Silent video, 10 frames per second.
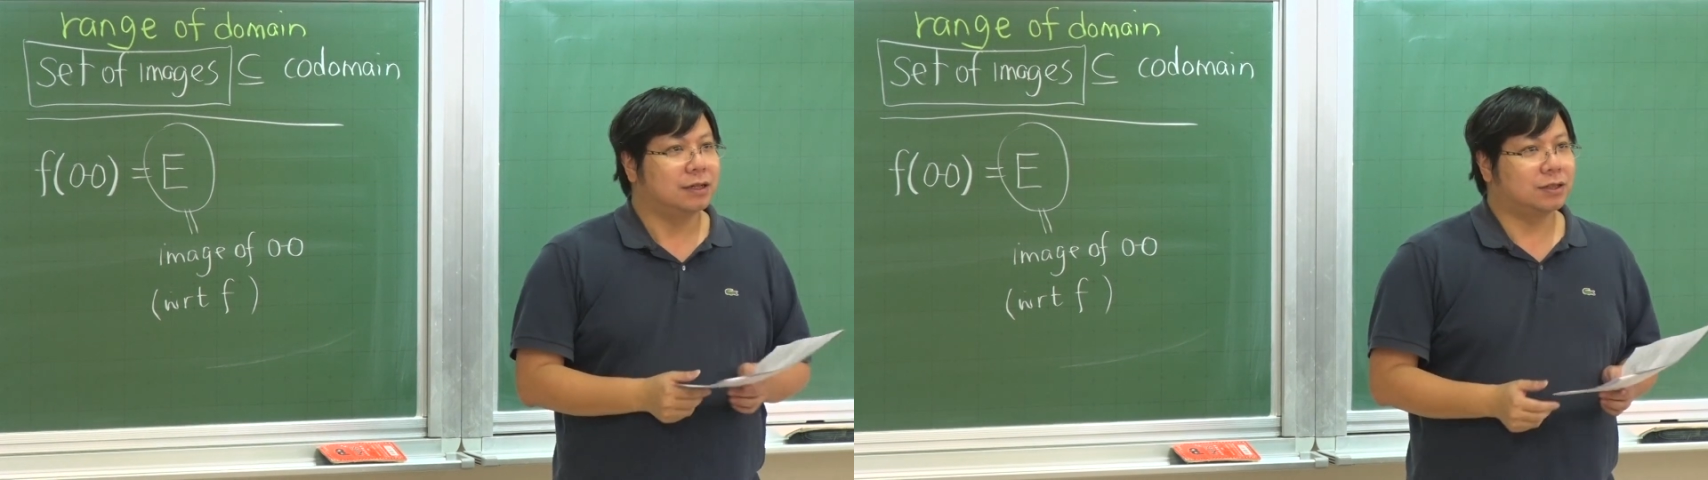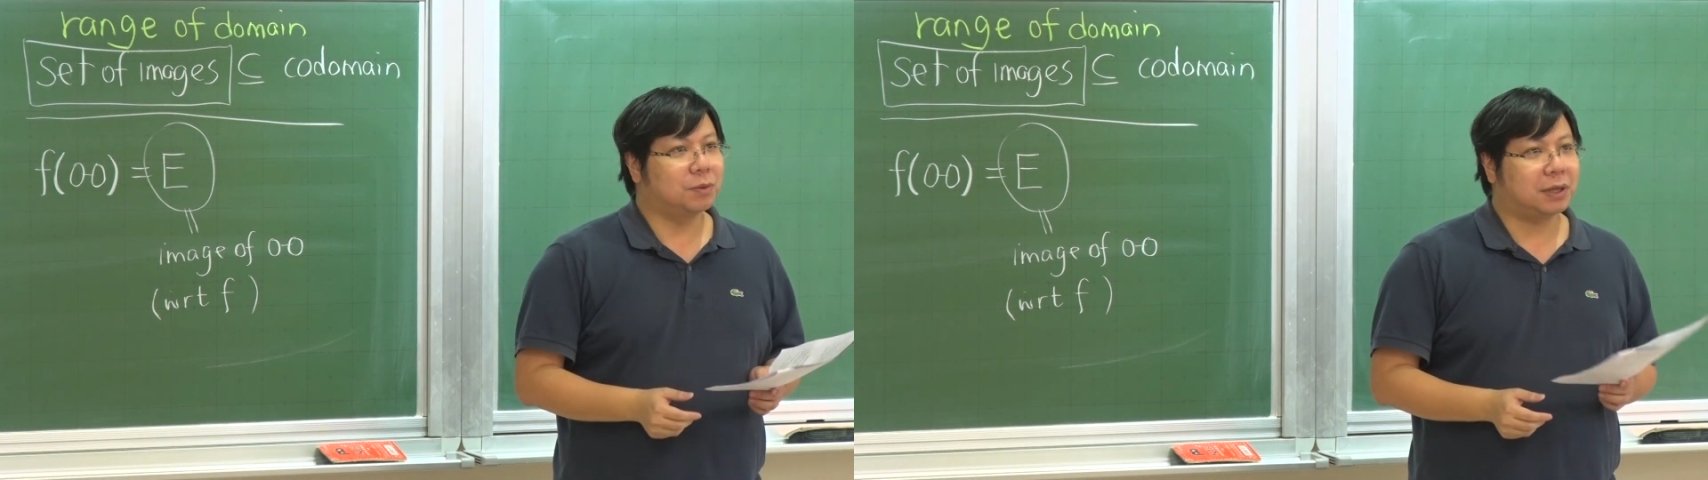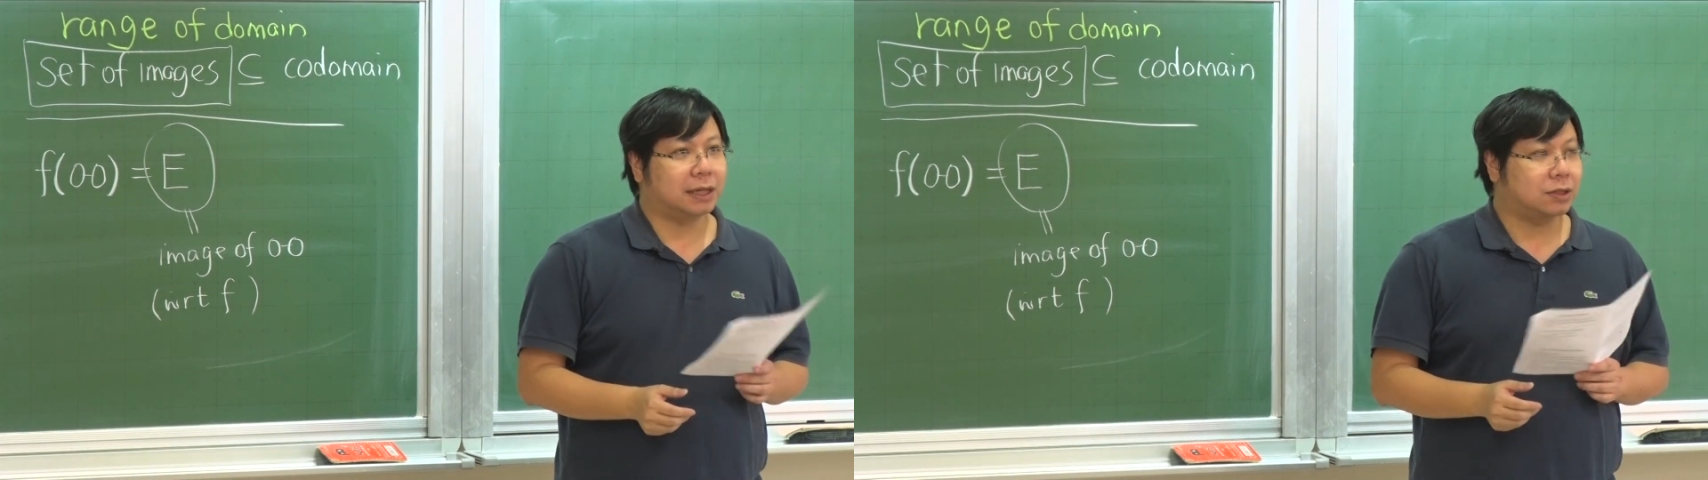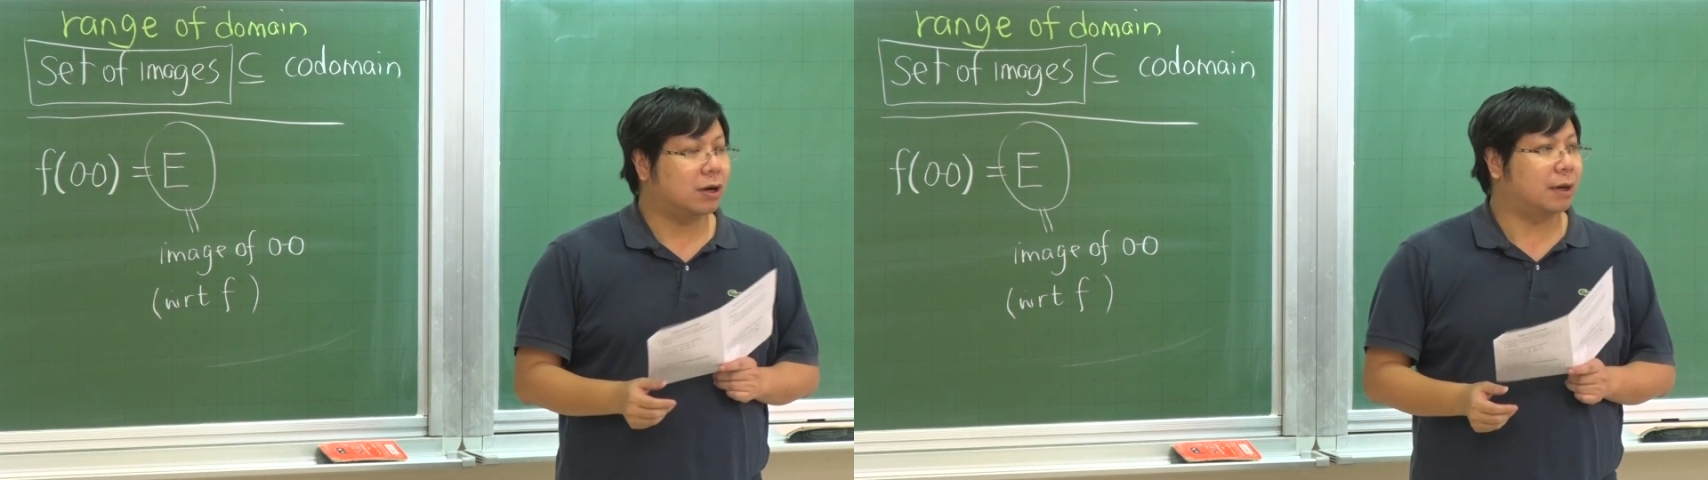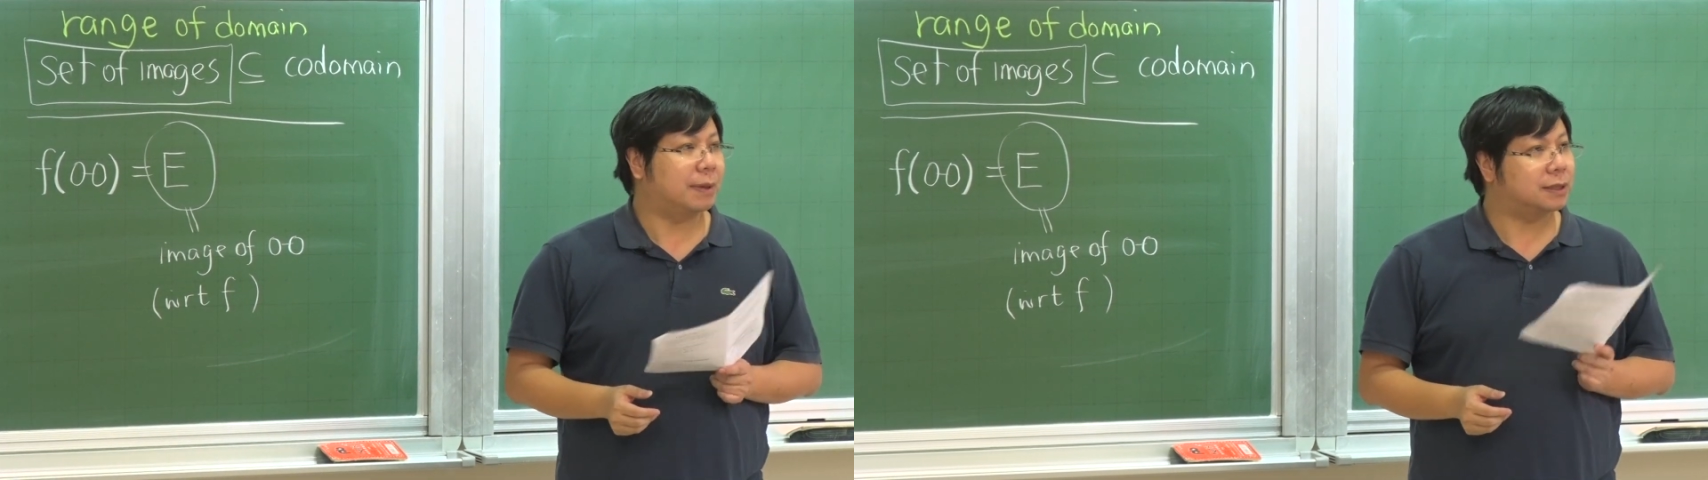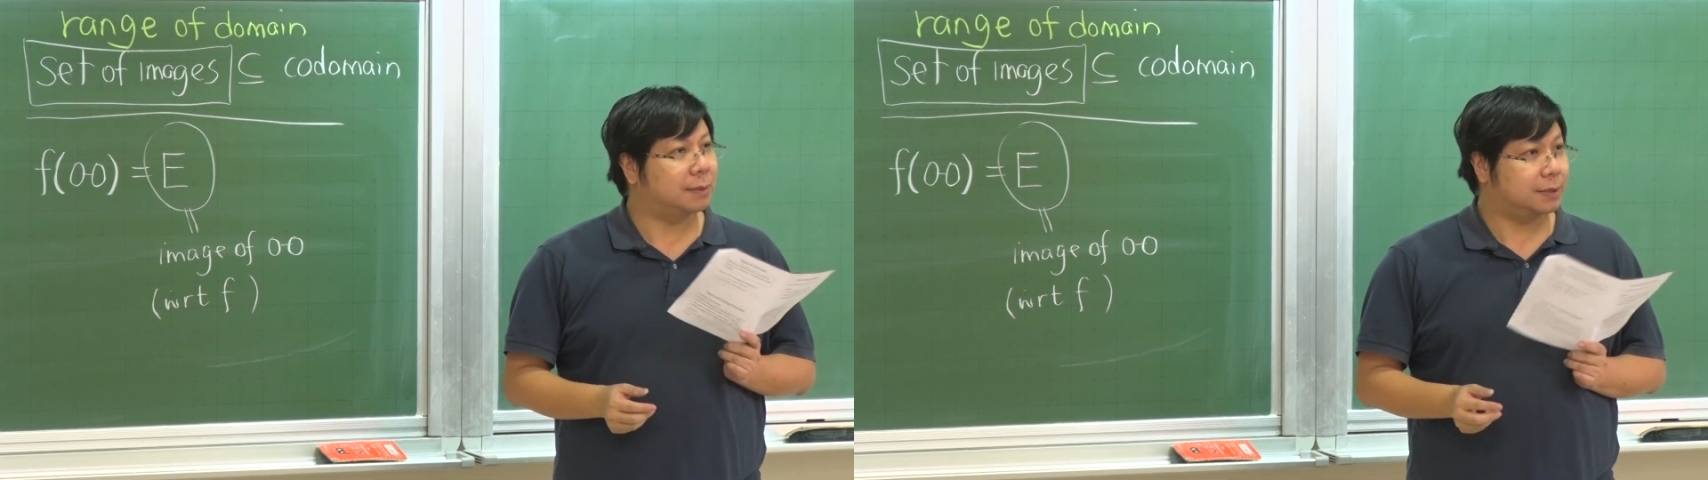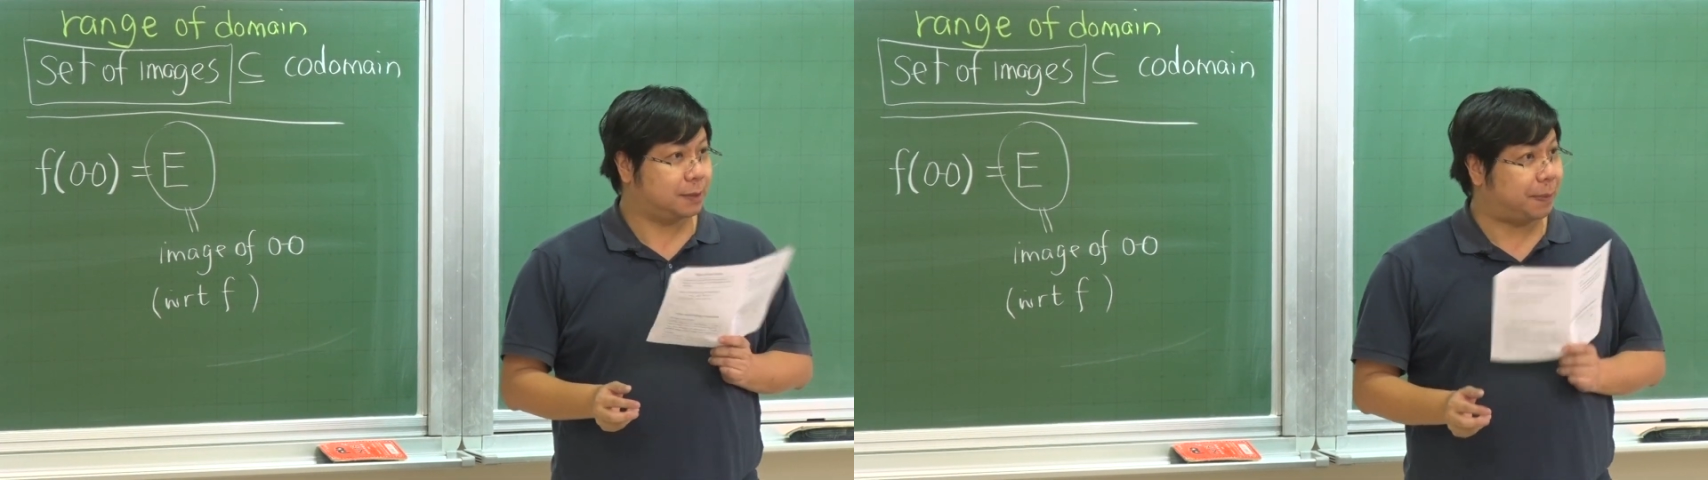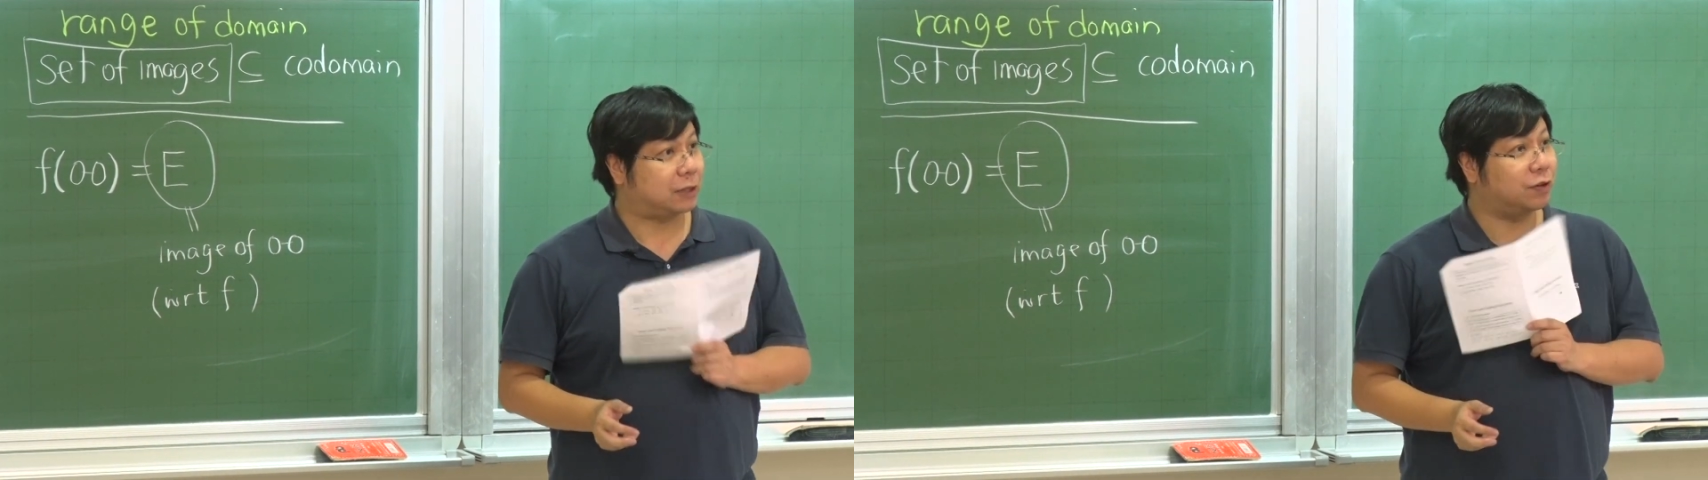so we can talk about some
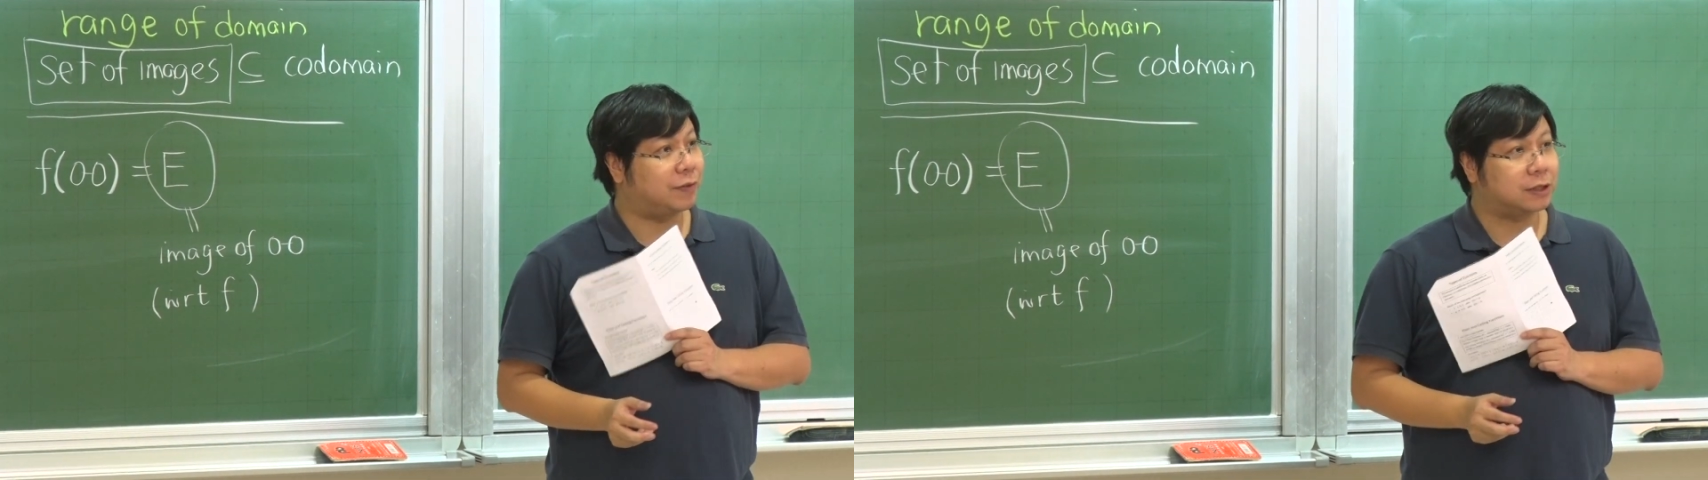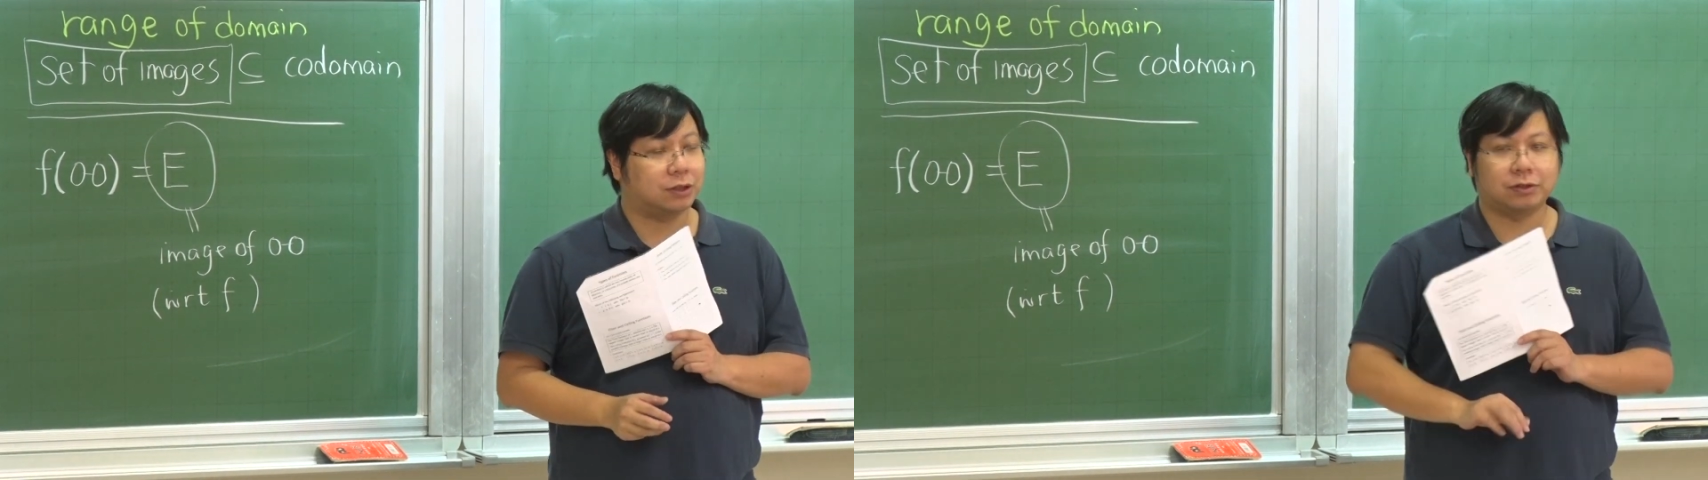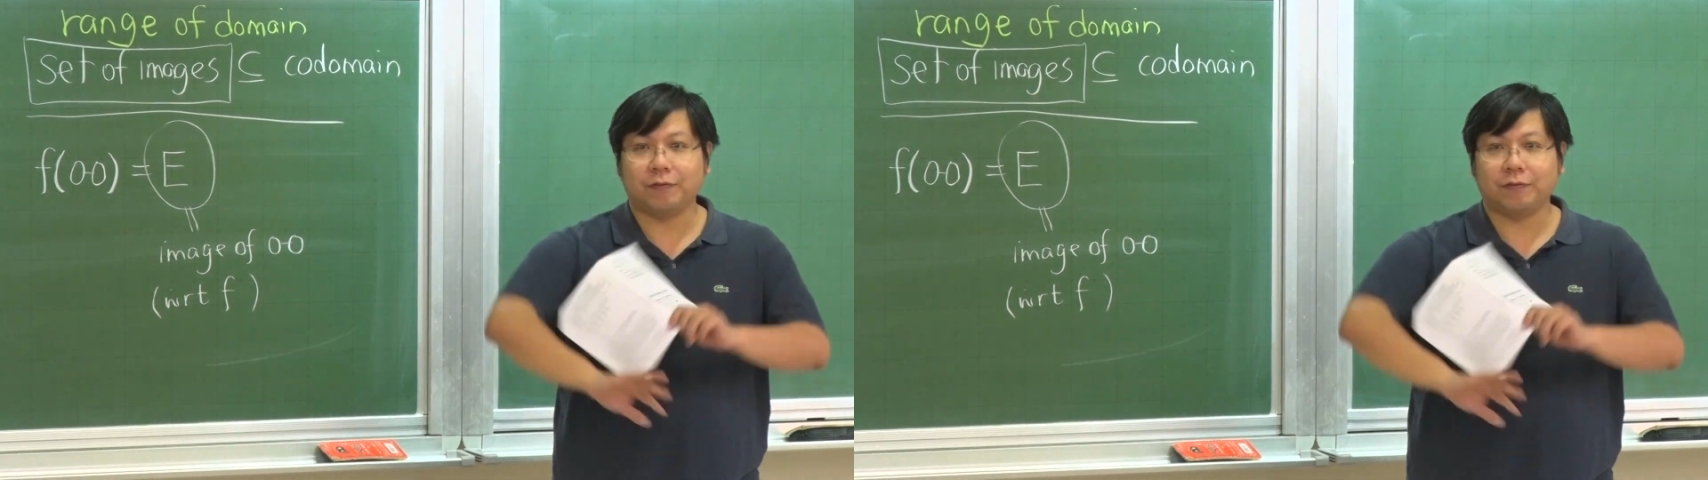special functions.